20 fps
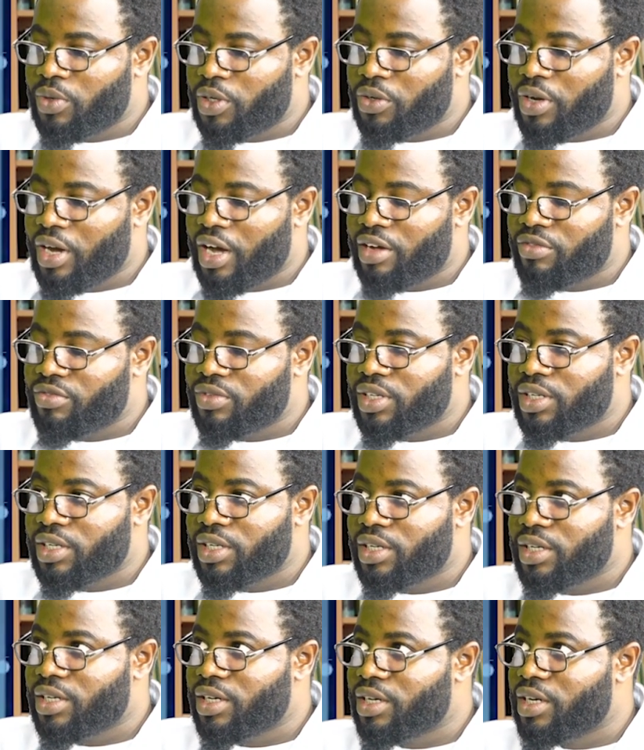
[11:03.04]
where you have
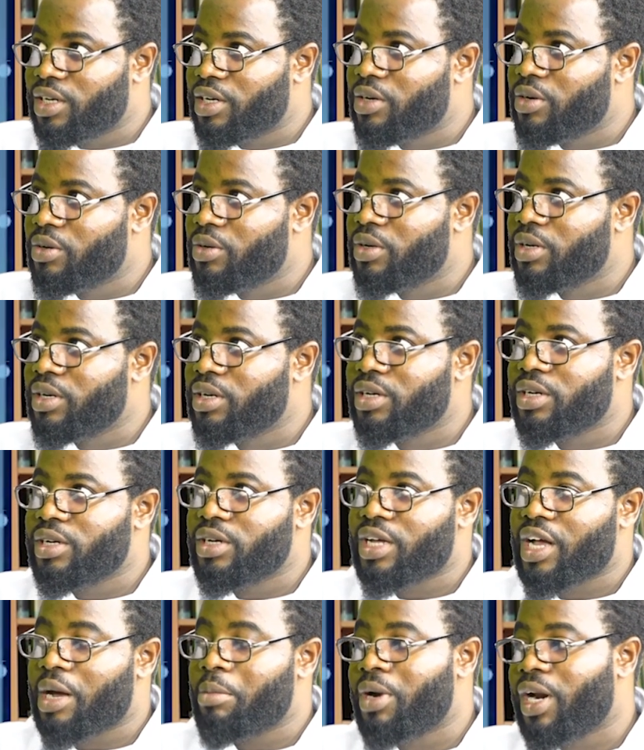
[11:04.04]

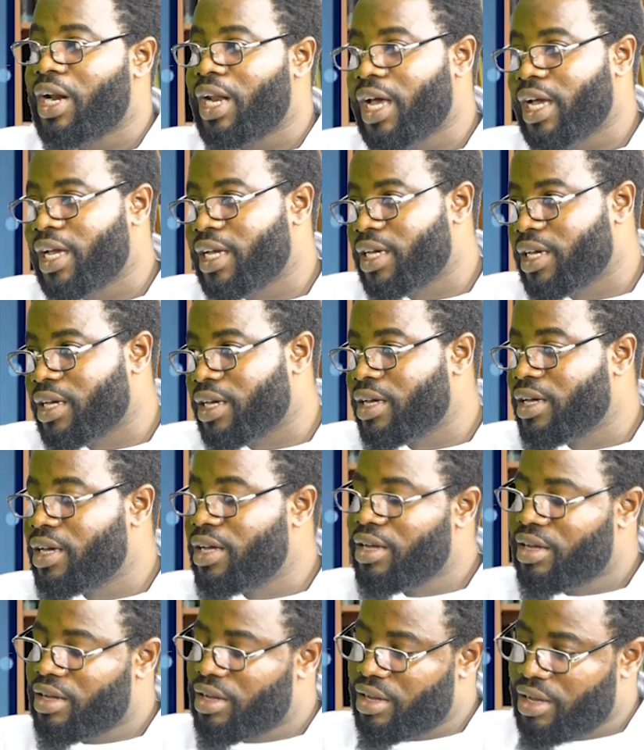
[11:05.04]
Kamara
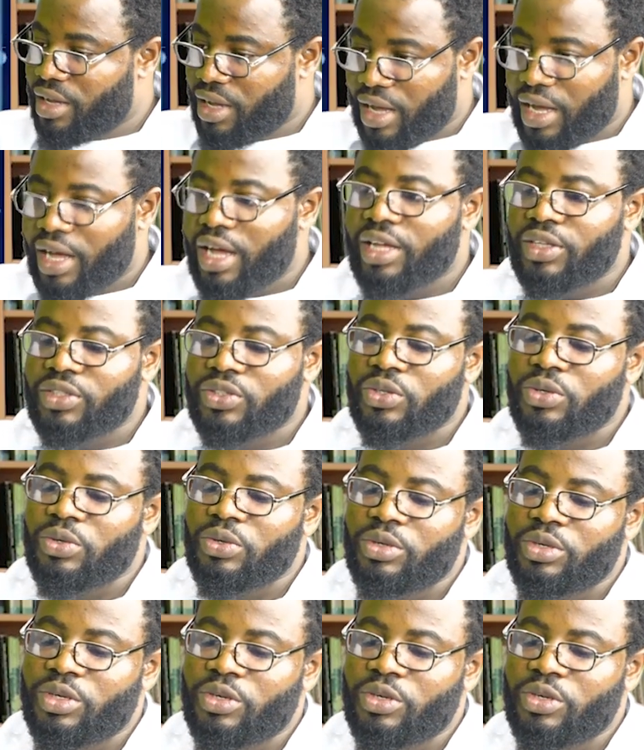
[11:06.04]
Lai. So,